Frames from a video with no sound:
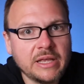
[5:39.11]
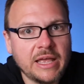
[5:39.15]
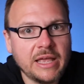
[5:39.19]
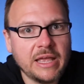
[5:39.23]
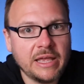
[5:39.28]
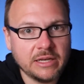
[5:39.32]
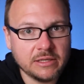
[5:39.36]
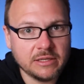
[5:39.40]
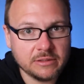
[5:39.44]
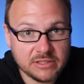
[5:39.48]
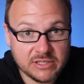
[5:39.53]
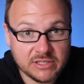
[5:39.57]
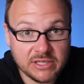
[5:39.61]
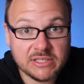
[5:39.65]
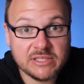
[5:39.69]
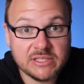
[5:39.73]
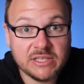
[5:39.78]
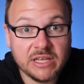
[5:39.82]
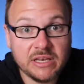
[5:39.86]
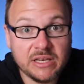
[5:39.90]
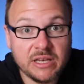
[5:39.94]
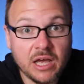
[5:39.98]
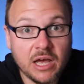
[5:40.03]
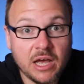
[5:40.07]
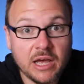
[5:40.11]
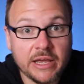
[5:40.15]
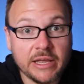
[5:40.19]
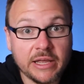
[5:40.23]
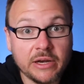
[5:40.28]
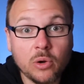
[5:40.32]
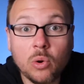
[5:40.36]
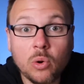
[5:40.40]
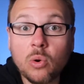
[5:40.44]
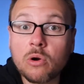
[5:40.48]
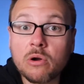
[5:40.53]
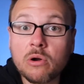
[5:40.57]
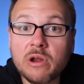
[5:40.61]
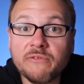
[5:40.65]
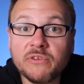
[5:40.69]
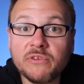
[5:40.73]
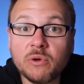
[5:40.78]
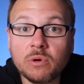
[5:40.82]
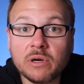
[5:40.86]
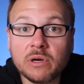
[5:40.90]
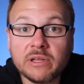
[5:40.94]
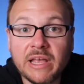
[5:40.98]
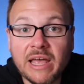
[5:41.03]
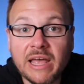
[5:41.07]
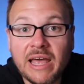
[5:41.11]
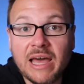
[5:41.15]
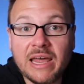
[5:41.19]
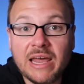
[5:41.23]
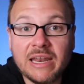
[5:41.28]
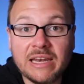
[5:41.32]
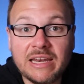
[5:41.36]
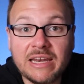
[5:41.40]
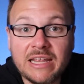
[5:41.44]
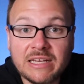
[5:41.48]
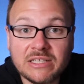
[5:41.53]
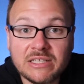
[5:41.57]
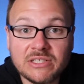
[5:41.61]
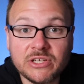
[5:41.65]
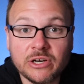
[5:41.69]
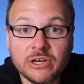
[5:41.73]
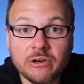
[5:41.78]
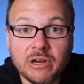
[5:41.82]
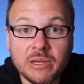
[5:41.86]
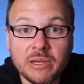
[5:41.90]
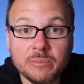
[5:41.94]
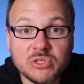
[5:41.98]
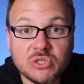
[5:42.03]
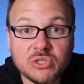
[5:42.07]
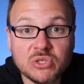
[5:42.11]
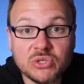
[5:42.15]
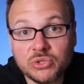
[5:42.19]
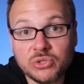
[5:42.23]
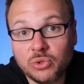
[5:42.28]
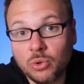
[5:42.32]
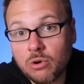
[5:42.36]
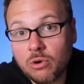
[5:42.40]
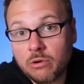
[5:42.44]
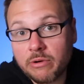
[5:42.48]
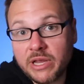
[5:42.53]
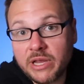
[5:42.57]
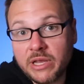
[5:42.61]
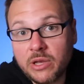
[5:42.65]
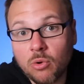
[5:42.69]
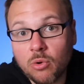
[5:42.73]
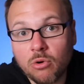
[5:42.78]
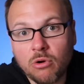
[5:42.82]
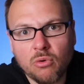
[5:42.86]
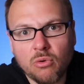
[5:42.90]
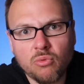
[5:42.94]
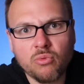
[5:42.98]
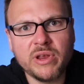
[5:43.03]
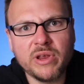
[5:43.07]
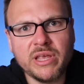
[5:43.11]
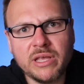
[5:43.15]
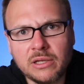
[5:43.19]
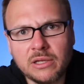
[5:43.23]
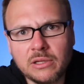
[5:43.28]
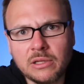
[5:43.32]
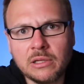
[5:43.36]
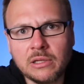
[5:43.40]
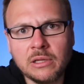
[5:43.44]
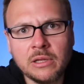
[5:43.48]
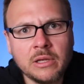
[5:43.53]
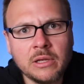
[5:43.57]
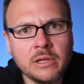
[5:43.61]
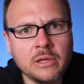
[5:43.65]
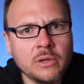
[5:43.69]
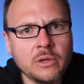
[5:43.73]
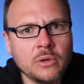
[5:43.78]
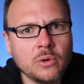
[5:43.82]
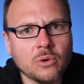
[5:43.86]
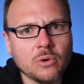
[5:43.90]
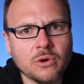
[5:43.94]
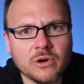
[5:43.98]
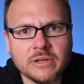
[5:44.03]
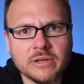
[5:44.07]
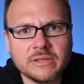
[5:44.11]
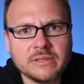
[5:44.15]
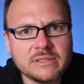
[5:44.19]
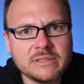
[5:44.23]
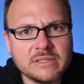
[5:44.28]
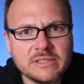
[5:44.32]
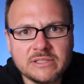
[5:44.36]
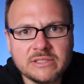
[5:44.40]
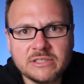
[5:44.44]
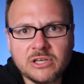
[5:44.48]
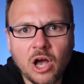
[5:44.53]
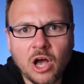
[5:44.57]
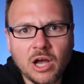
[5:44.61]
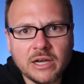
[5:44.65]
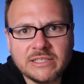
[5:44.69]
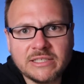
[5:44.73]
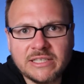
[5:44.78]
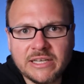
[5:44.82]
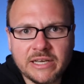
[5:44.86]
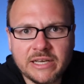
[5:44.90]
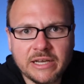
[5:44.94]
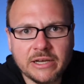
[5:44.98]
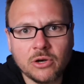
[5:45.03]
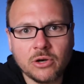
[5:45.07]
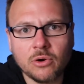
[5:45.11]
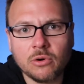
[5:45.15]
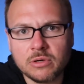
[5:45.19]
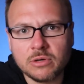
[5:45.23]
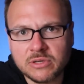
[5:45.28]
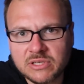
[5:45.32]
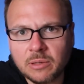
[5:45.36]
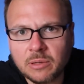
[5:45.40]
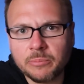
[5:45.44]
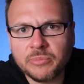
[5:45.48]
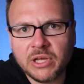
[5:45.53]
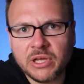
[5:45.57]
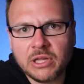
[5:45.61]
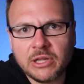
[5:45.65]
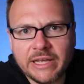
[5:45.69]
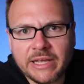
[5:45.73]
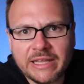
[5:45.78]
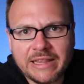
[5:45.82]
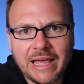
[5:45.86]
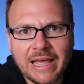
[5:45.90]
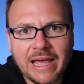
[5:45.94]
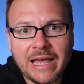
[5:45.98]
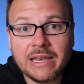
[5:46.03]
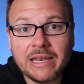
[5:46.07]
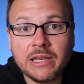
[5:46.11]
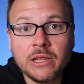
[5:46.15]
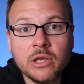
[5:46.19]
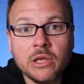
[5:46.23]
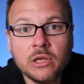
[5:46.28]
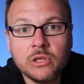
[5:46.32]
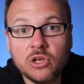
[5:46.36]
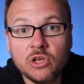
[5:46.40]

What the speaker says: in 16:9, or if you wanted to add an Instagram story or a reel or a talk tick or something like that,